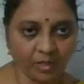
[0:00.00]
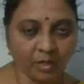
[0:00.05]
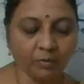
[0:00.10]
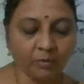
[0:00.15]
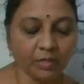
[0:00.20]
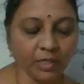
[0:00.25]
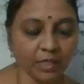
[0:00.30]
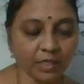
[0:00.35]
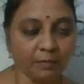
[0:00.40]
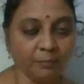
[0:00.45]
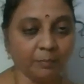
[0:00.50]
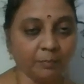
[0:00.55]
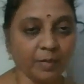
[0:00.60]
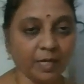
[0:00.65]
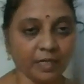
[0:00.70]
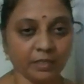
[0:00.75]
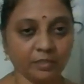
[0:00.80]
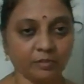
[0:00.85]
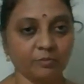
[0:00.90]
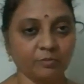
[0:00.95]
Okay,
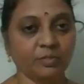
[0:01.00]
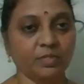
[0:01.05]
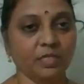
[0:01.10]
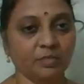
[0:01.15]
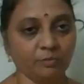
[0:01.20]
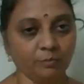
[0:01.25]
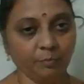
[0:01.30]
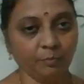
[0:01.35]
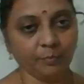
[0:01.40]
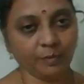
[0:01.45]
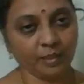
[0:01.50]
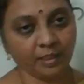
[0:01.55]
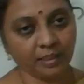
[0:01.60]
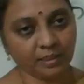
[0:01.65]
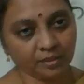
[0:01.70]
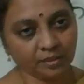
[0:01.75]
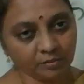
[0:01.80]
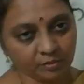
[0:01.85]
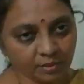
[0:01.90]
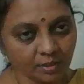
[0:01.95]
comparatives and
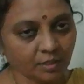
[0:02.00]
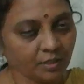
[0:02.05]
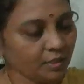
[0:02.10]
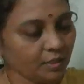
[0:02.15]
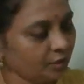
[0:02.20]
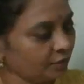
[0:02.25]
superlatives.